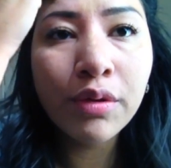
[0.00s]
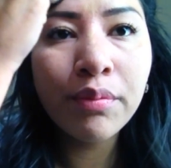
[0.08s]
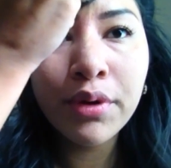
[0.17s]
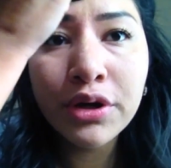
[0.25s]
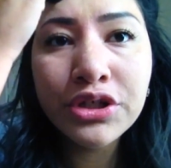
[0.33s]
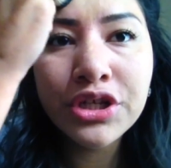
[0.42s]

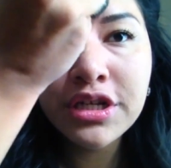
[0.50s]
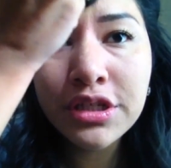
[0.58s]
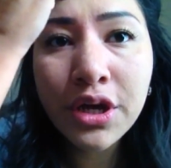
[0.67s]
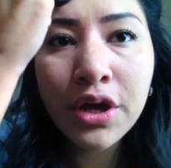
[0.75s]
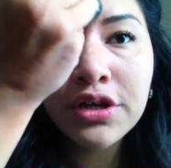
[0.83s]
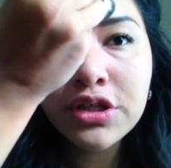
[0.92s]
immersions.
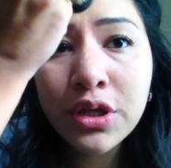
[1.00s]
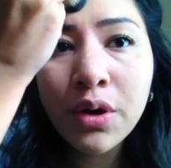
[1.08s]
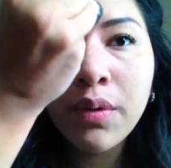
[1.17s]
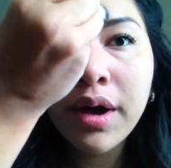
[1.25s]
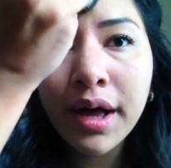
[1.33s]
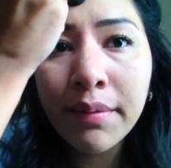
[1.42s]

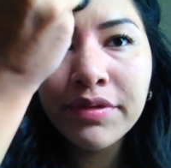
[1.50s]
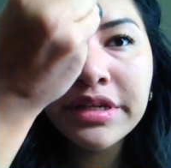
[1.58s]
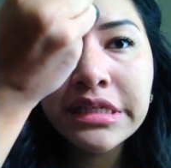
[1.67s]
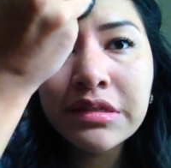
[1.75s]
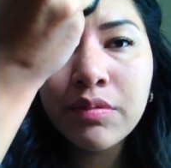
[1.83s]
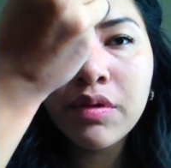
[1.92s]
Also,
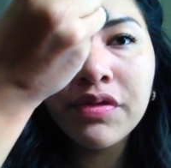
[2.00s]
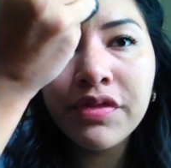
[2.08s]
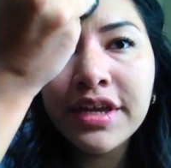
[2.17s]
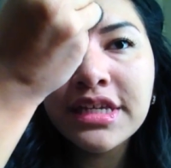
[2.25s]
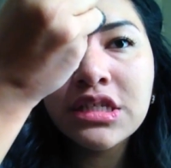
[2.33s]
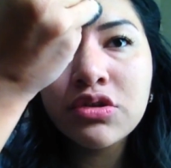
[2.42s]

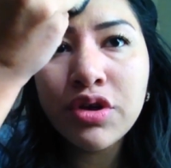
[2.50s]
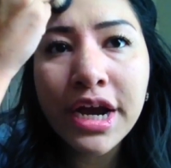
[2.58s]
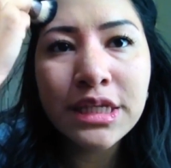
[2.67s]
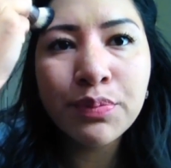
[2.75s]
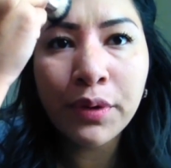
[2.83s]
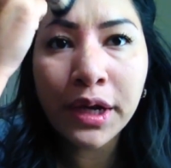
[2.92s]
this
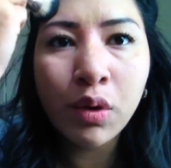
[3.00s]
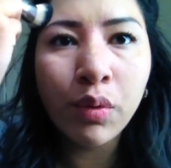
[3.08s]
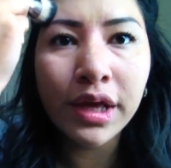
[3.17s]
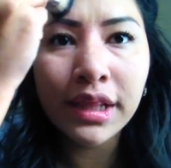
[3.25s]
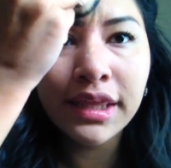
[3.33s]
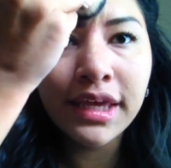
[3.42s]
dries pretty
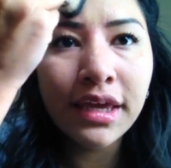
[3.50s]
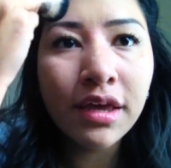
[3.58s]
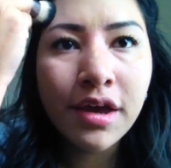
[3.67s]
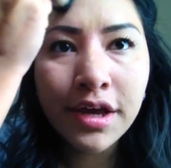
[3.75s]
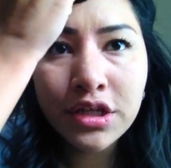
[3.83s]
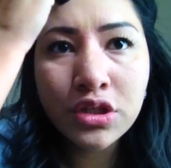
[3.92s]
quickly.
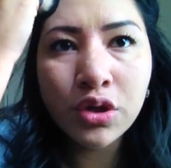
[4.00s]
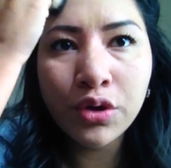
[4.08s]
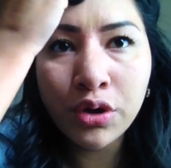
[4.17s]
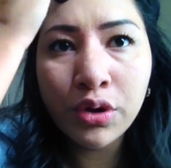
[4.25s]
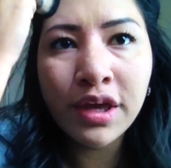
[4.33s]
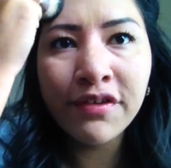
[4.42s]
So
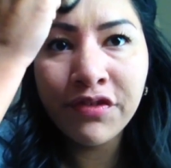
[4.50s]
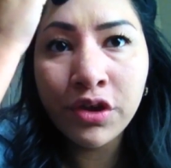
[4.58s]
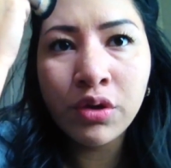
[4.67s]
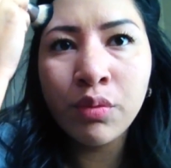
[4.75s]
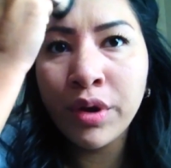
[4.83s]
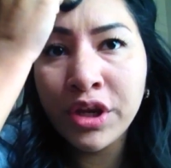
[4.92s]
if
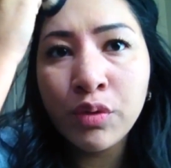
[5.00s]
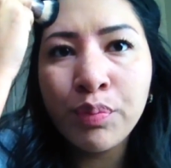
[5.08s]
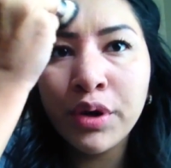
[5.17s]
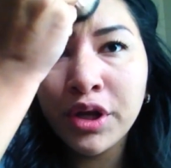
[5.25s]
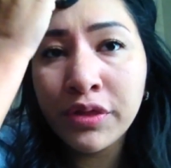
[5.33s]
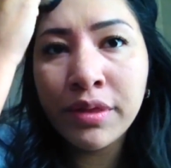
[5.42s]
you when you
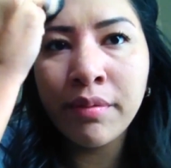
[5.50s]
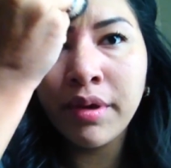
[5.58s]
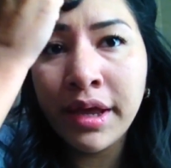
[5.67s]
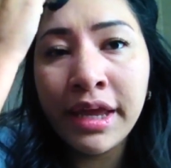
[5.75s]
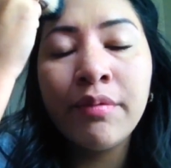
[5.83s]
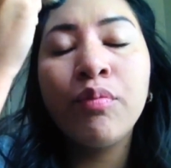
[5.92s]
put
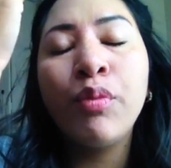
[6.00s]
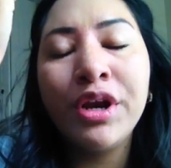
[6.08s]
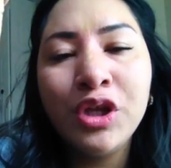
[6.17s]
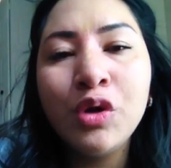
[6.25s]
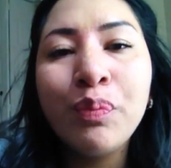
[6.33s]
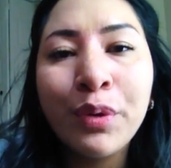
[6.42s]

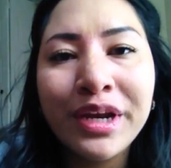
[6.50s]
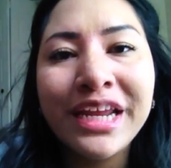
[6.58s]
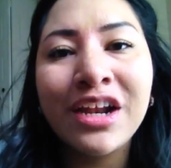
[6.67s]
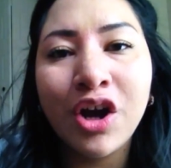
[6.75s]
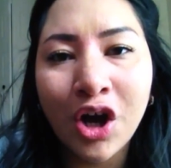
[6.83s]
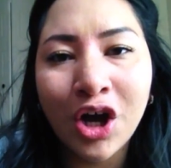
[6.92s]

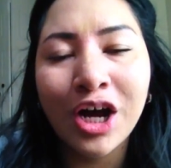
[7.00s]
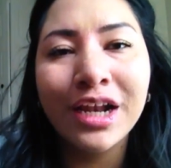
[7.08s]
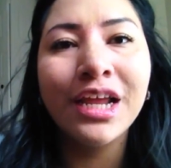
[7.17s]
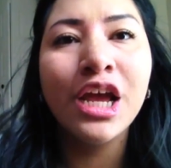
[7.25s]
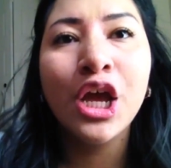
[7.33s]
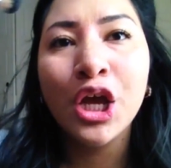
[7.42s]
it
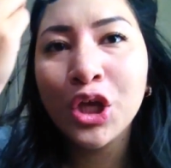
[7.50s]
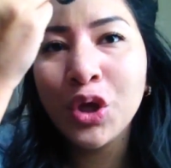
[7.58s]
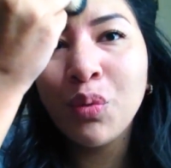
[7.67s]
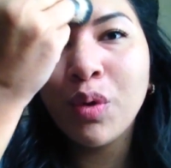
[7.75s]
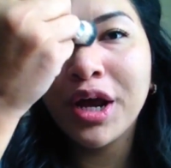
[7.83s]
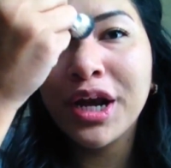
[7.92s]
on, you
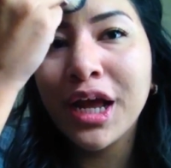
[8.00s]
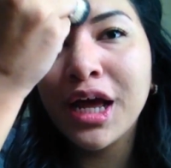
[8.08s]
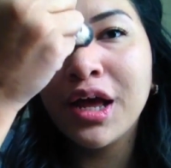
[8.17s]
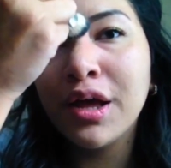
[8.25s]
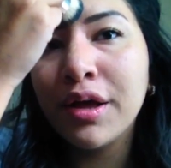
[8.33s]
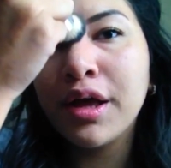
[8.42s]

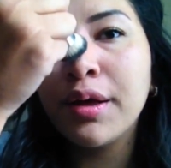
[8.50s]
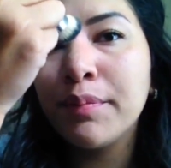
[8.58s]
wanna